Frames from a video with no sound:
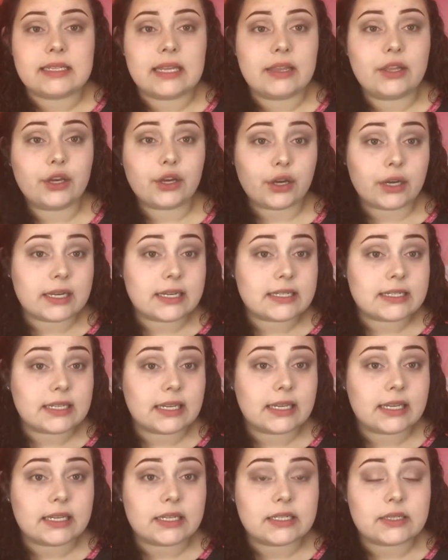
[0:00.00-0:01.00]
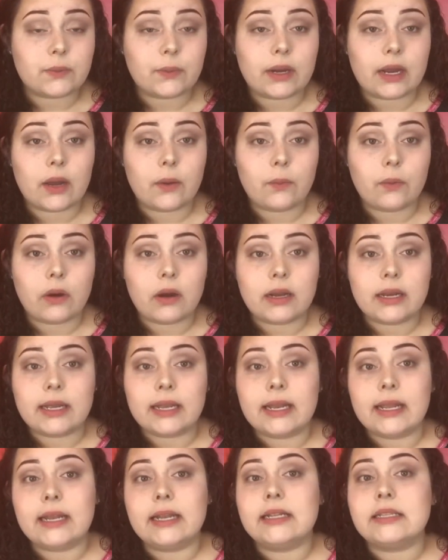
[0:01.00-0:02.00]
in the creases where I want
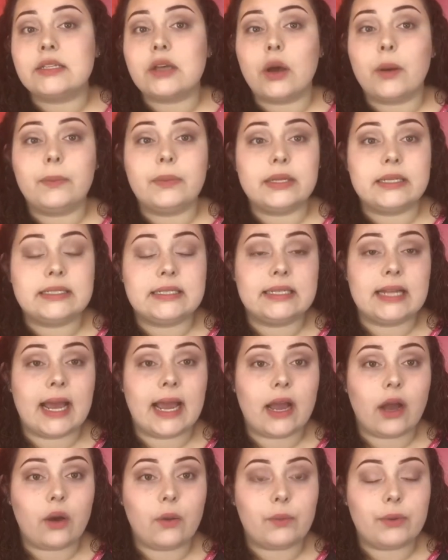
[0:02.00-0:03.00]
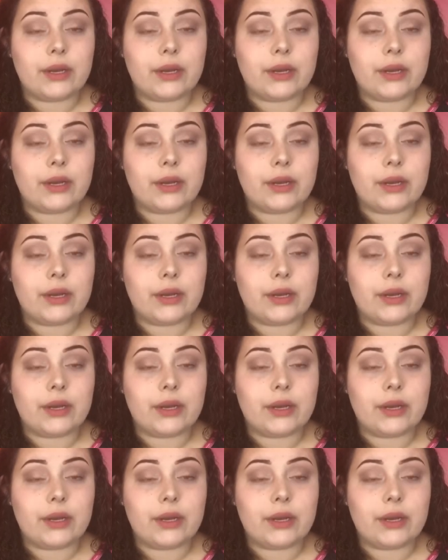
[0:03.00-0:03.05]
it and it's all blended out,